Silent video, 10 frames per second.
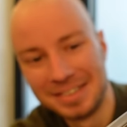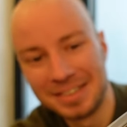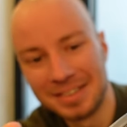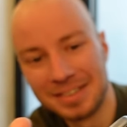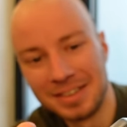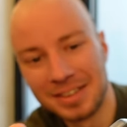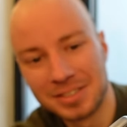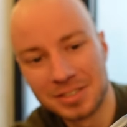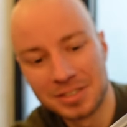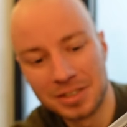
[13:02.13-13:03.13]
Yeah,
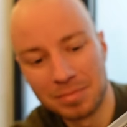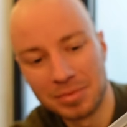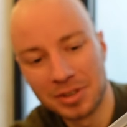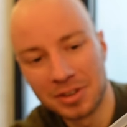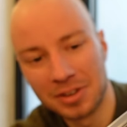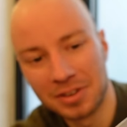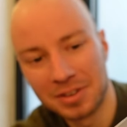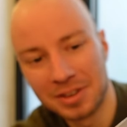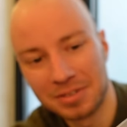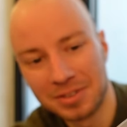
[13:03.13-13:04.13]
let's stop the call
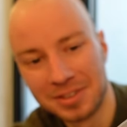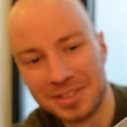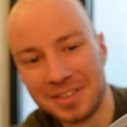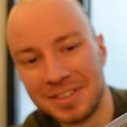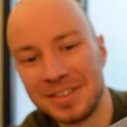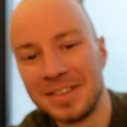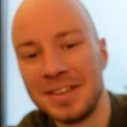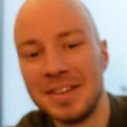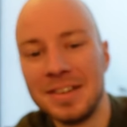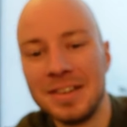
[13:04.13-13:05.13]
now.
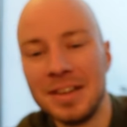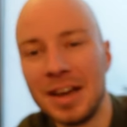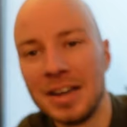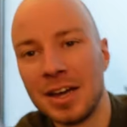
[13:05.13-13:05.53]
And